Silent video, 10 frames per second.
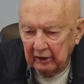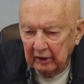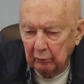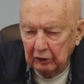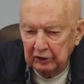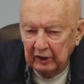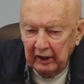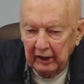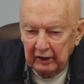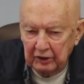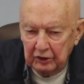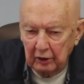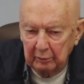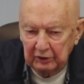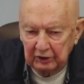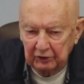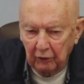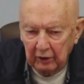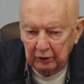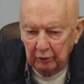There wasn't any disturbance as
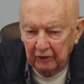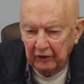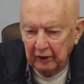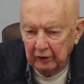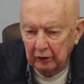far as rough air